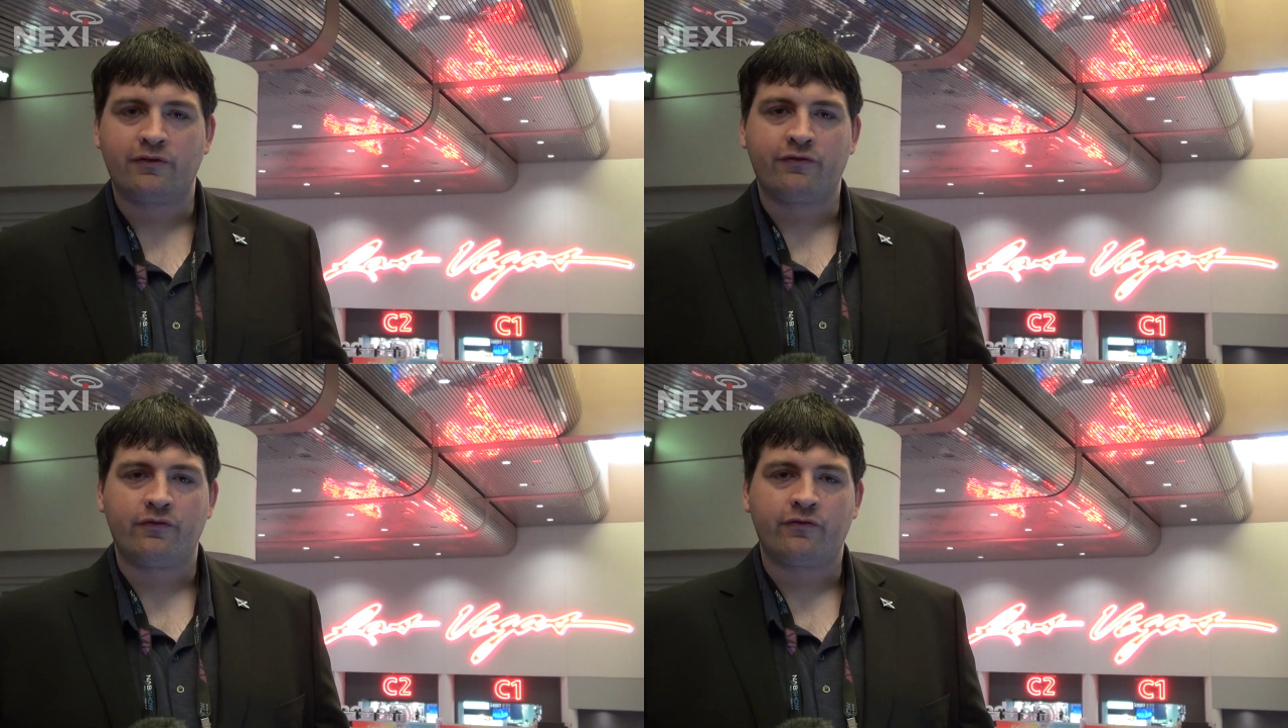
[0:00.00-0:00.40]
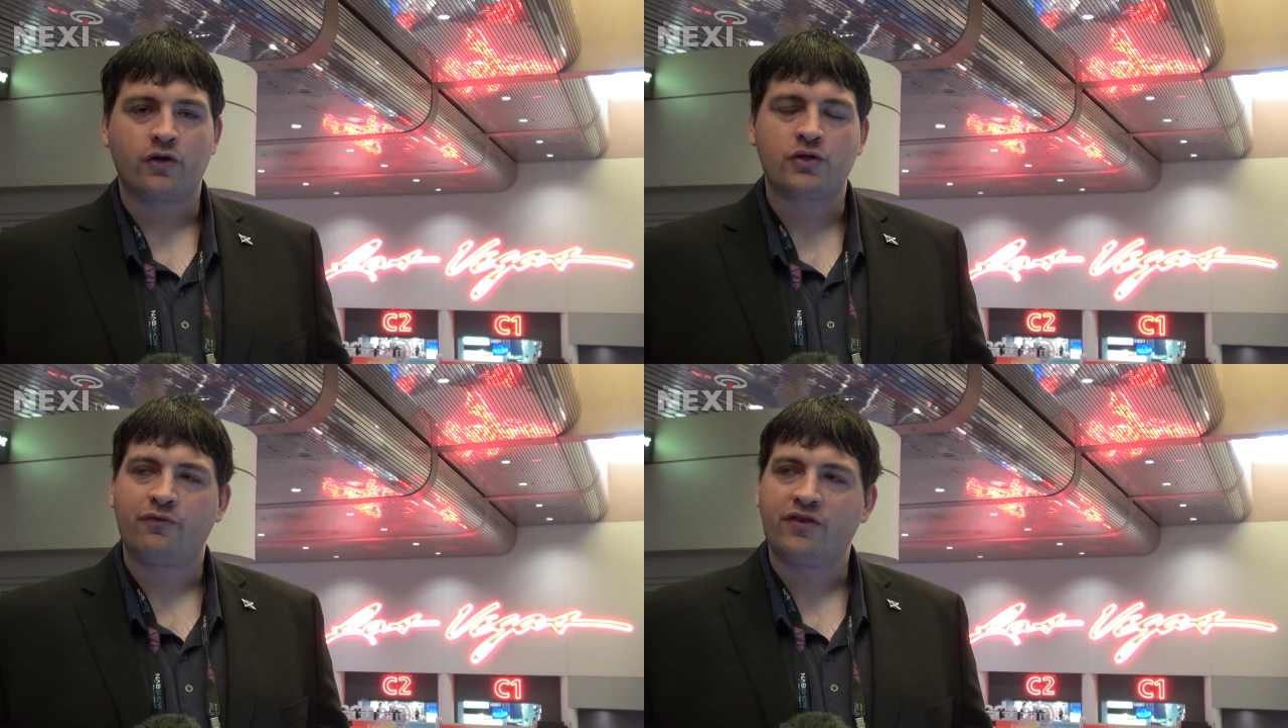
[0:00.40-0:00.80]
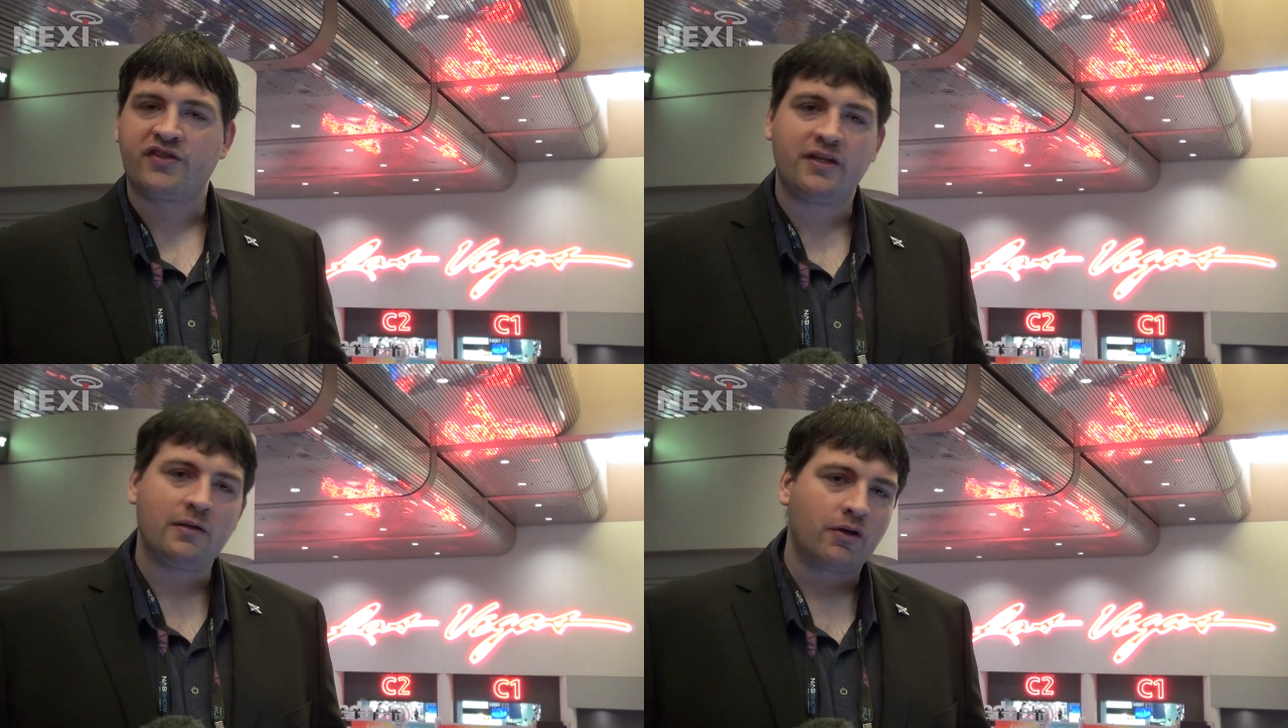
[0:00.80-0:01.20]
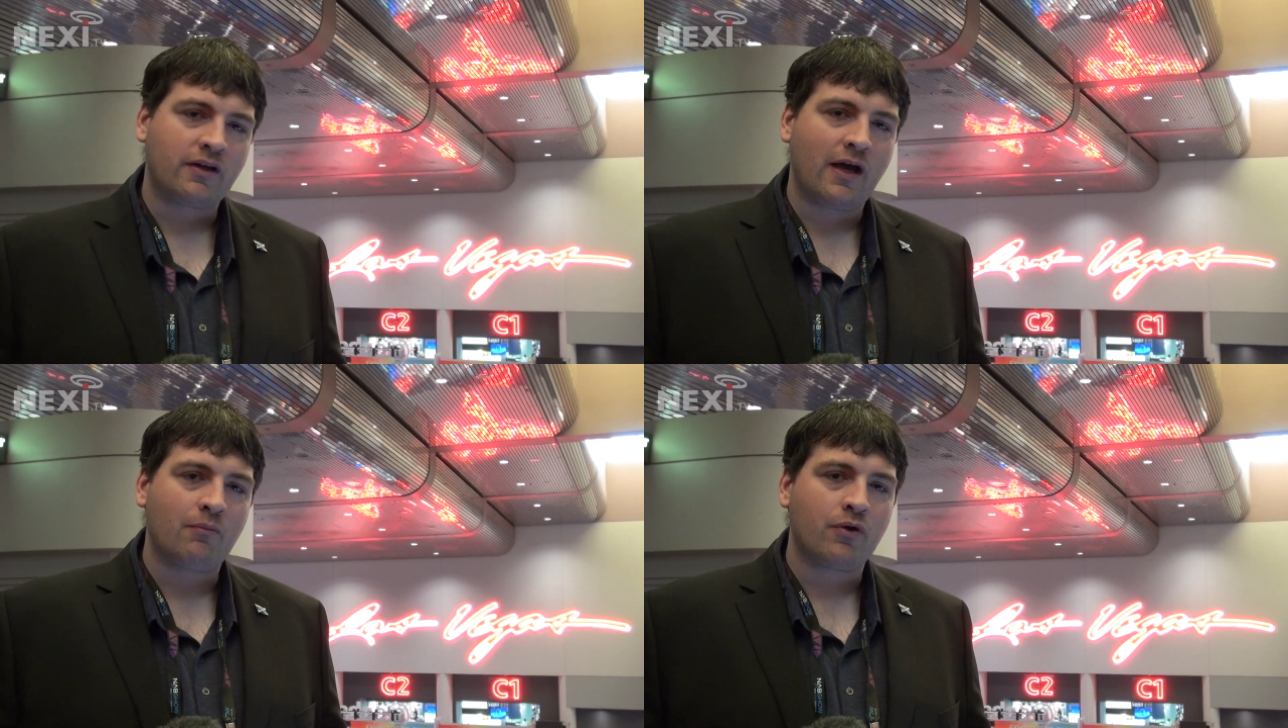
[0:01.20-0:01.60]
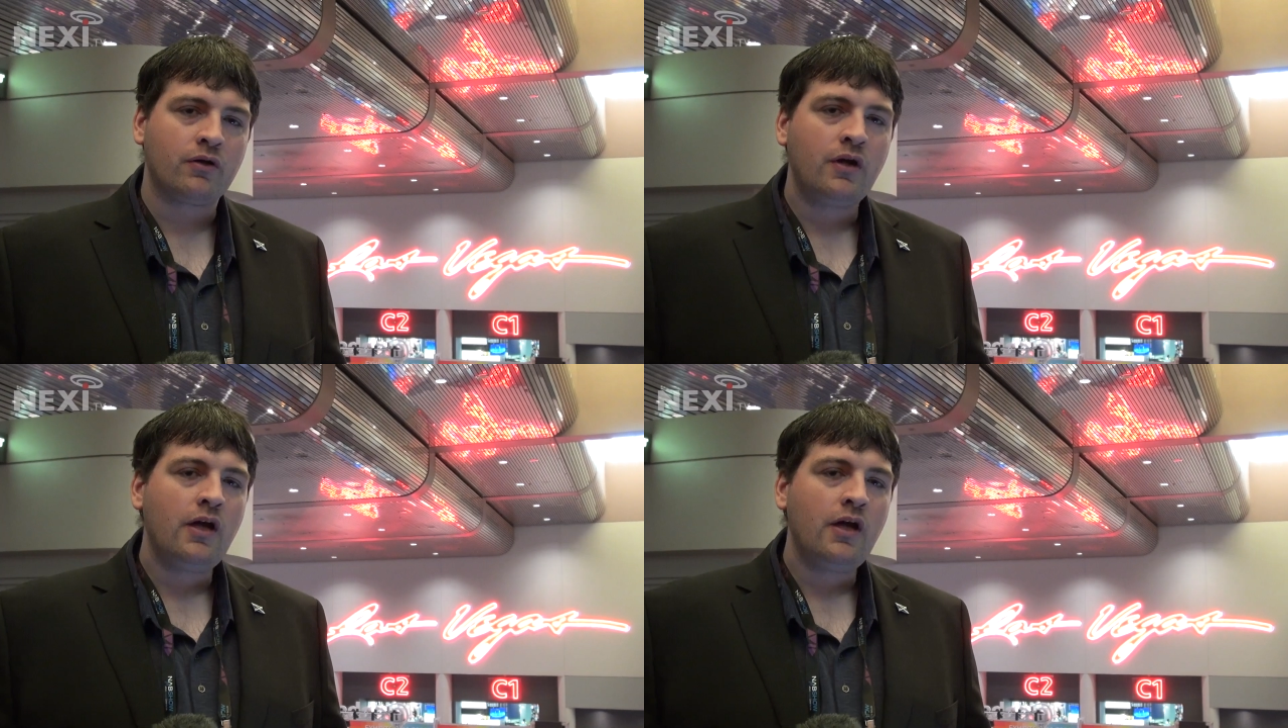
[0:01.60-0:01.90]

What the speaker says: first with the cinema camera,